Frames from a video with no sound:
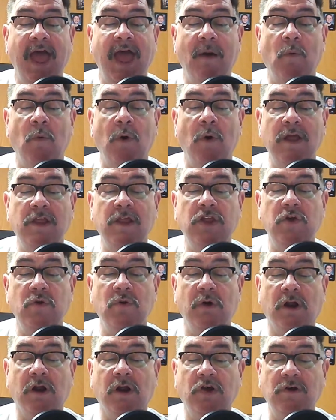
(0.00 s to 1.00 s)
at what
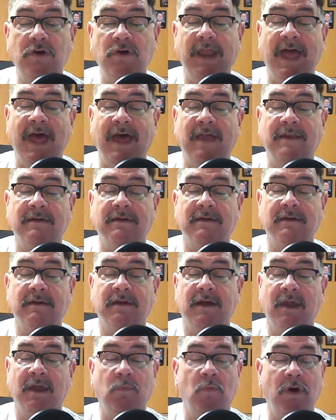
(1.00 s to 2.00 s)
you are good at
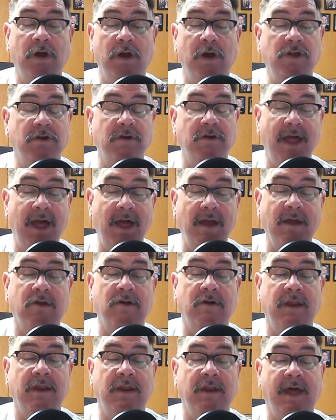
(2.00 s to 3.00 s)
and what you're not
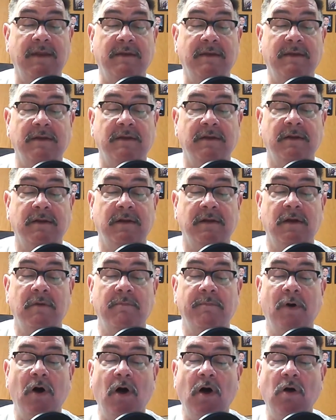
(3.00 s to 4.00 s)
good at.
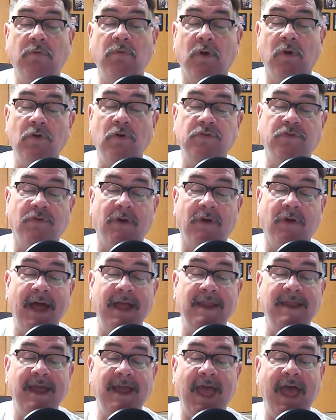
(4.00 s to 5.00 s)
Paul wrote,
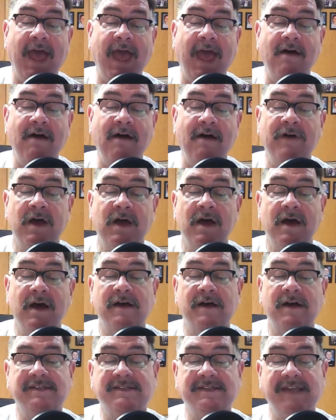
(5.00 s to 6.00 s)
try to have
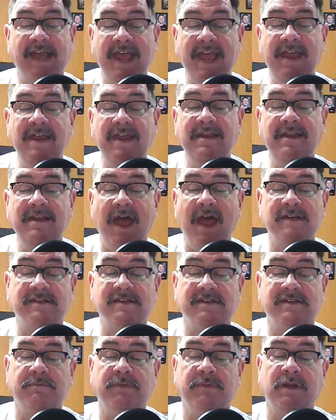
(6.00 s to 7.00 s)
a sane
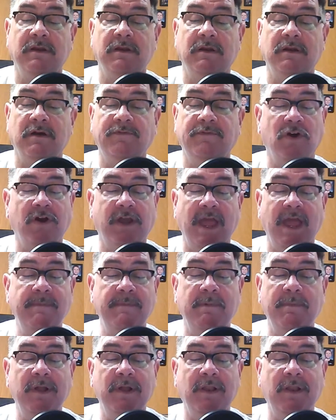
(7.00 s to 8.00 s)
estimate of your
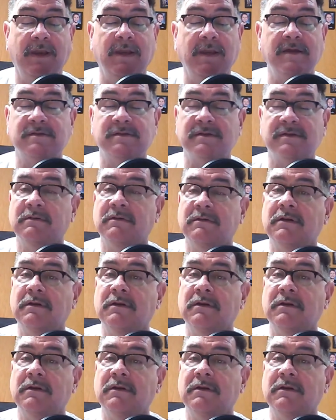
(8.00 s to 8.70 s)
capabilities.